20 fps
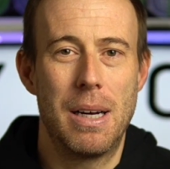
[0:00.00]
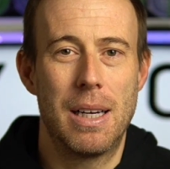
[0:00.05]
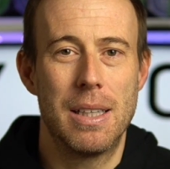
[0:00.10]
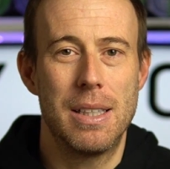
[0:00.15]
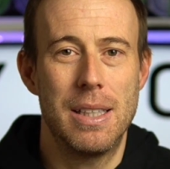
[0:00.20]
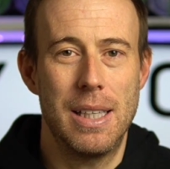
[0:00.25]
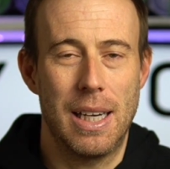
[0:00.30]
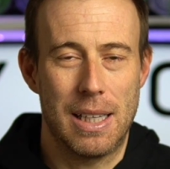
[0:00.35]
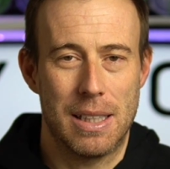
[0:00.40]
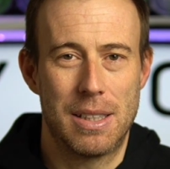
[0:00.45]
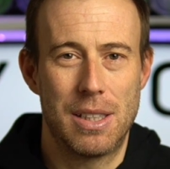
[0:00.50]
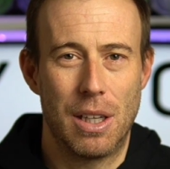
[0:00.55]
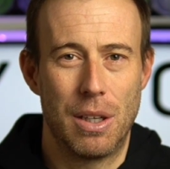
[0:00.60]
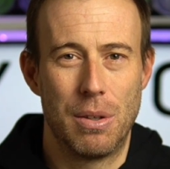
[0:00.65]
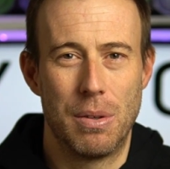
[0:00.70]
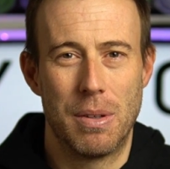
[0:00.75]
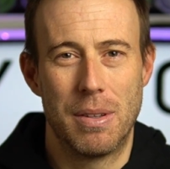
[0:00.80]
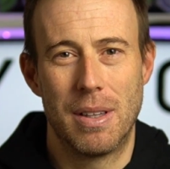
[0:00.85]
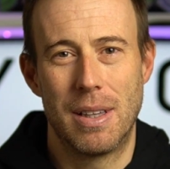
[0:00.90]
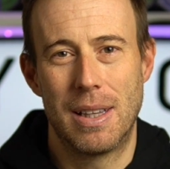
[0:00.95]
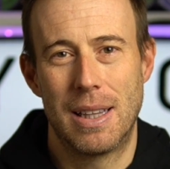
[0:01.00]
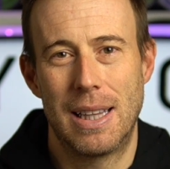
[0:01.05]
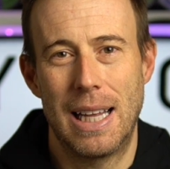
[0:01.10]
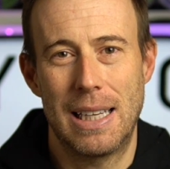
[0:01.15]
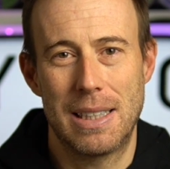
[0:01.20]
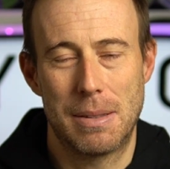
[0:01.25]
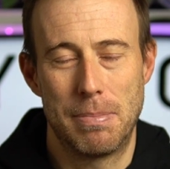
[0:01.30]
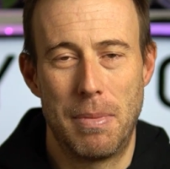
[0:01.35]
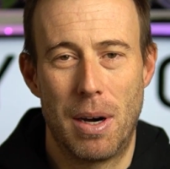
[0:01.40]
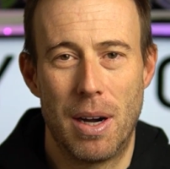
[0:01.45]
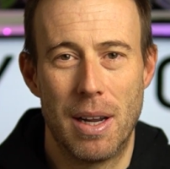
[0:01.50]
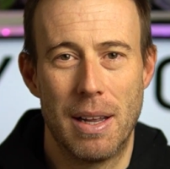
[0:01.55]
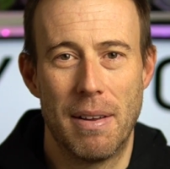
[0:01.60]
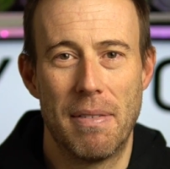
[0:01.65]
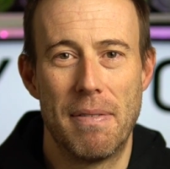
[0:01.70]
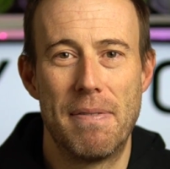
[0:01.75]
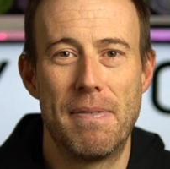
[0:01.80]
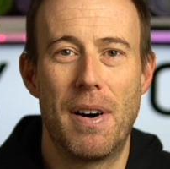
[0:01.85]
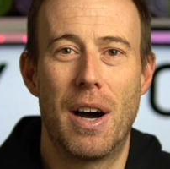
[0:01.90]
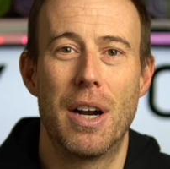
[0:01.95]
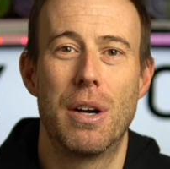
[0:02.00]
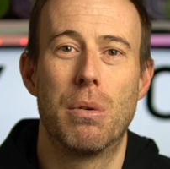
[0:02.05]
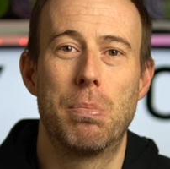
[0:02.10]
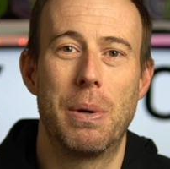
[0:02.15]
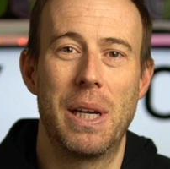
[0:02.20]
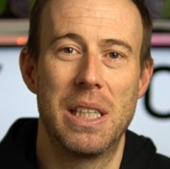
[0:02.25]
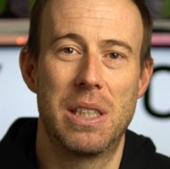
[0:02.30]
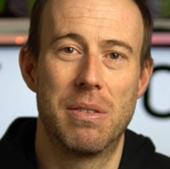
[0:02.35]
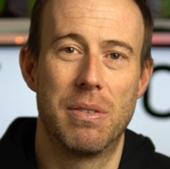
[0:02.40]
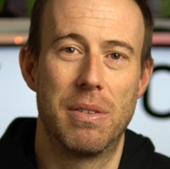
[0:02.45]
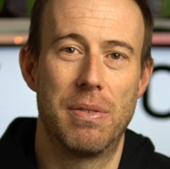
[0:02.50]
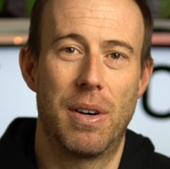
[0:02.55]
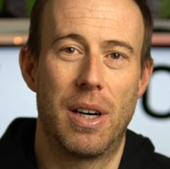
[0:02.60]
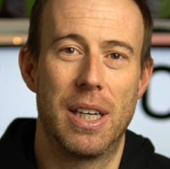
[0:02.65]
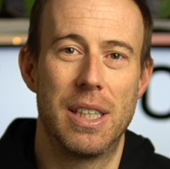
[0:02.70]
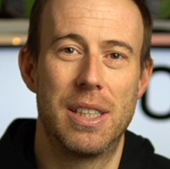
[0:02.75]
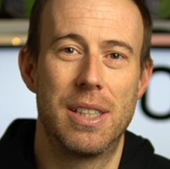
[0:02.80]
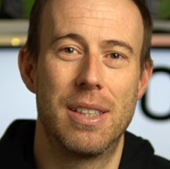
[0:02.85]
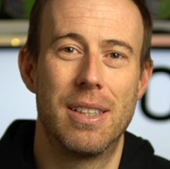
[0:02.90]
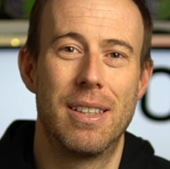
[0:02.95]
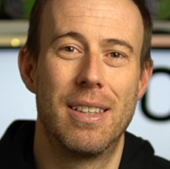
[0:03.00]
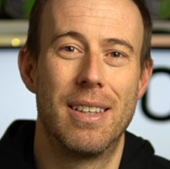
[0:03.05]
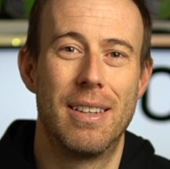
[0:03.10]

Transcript: Yeah, so that's my final piece of advice.